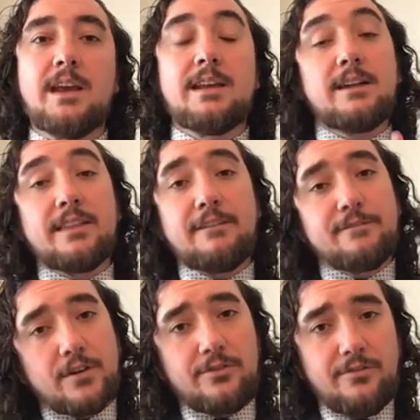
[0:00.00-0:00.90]
Now that
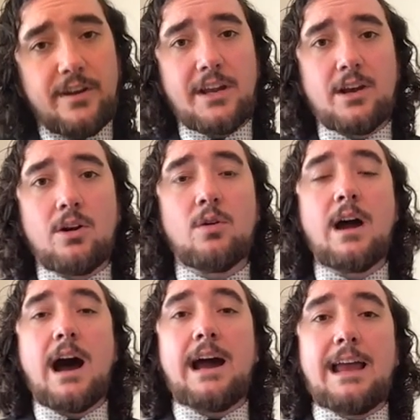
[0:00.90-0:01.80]
first video,
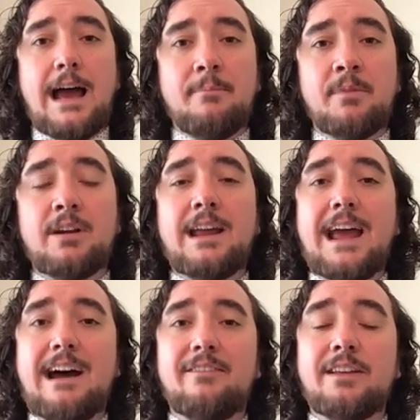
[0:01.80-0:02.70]
I am going to
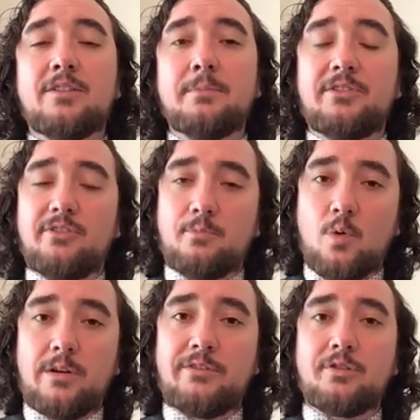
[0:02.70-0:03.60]
have either Mrs.
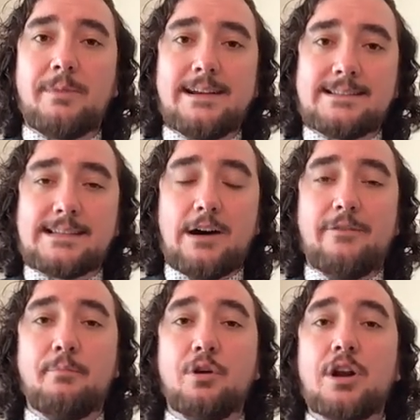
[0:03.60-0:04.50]
Morris or
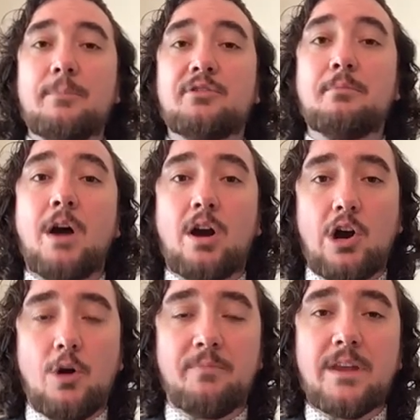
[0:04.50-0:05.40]
myself put up
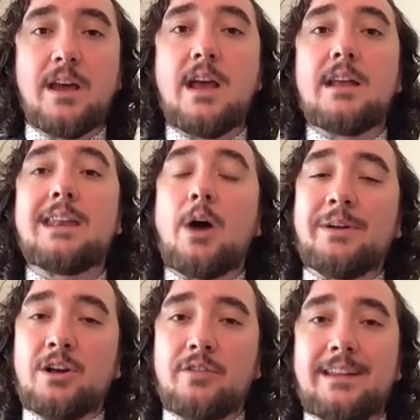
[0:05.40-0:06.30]
tomorrow. Now we
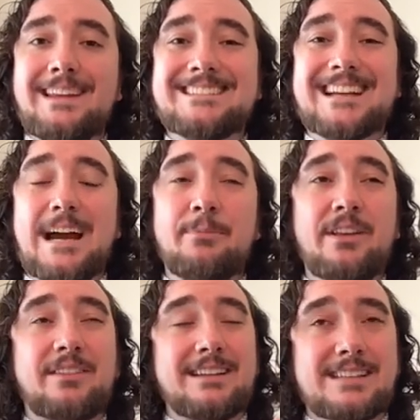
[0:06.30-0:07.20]
know that these times,
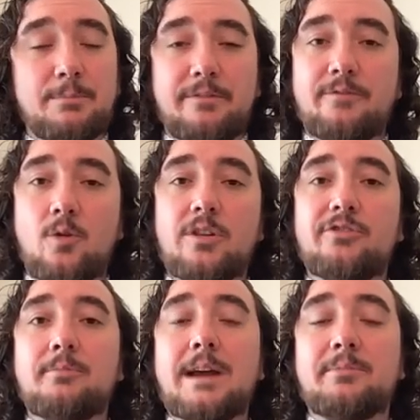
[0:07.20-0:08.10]
as I said before,
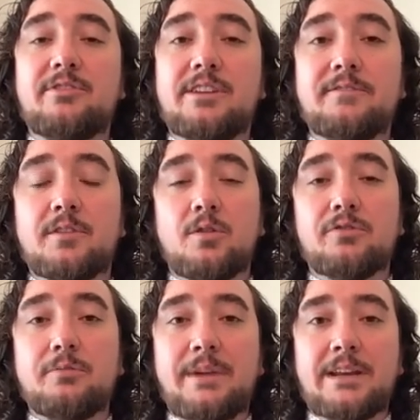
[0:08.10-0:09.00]
sometimes it's
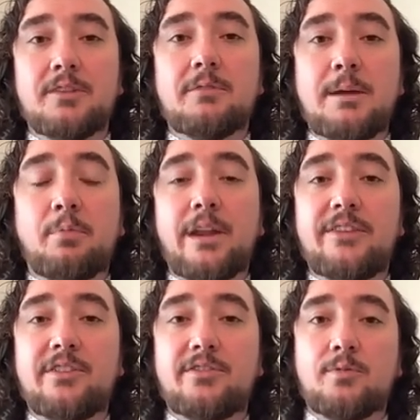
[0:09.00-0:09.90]
difficult to be in the right
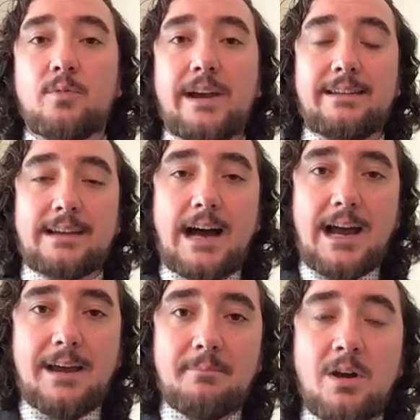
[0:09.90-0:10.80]
place at the right
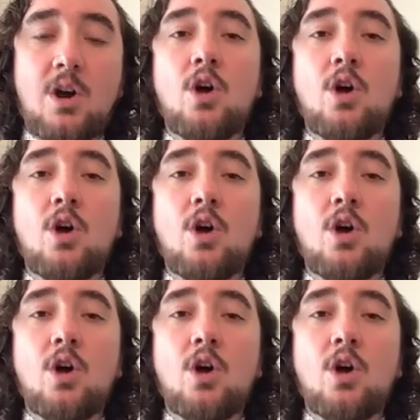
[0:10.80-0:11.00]
time.